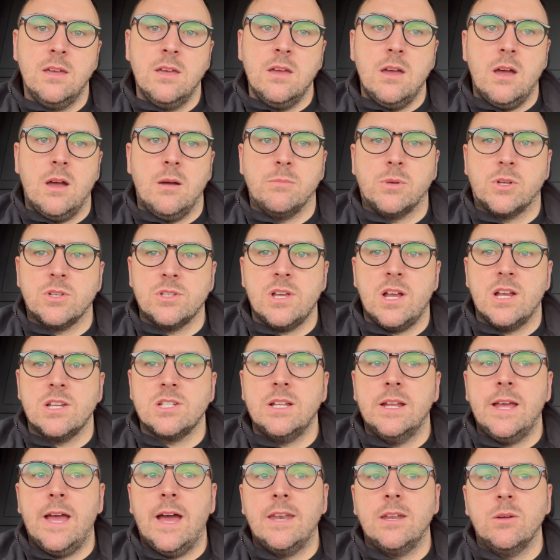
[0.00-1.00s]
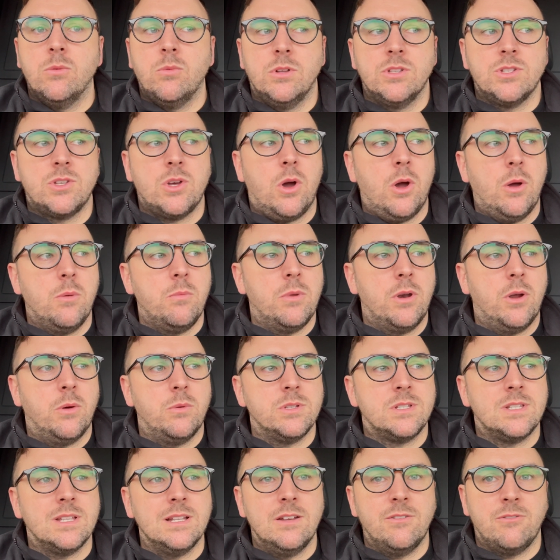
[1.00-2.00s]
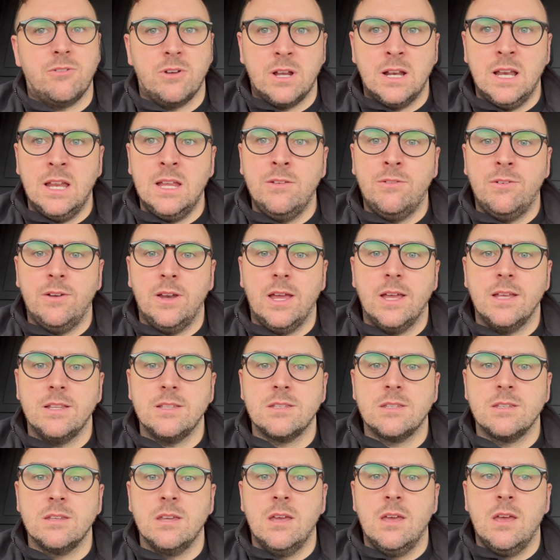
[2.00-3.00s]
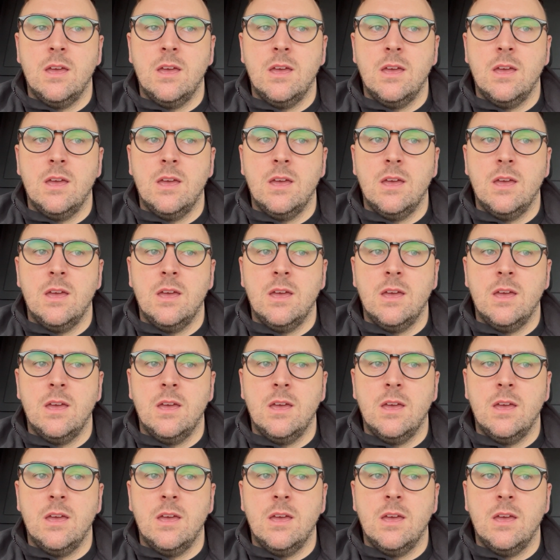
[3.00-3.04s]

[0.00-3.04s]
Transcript: because I actually had it one time when I was delivering leaflets.